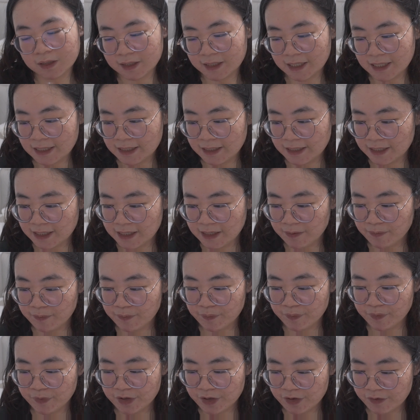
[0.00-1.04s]
attending
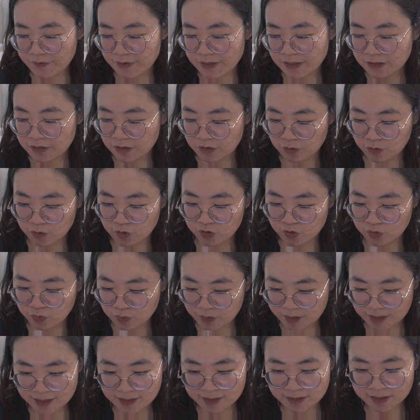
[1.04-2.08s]
the event across 2
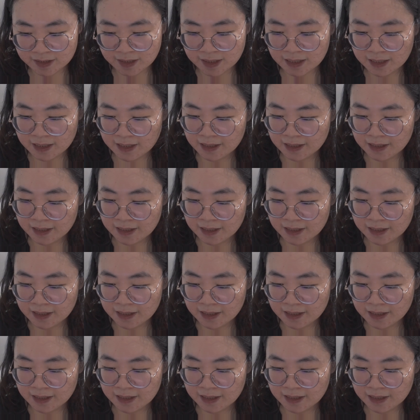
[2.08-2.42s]
days.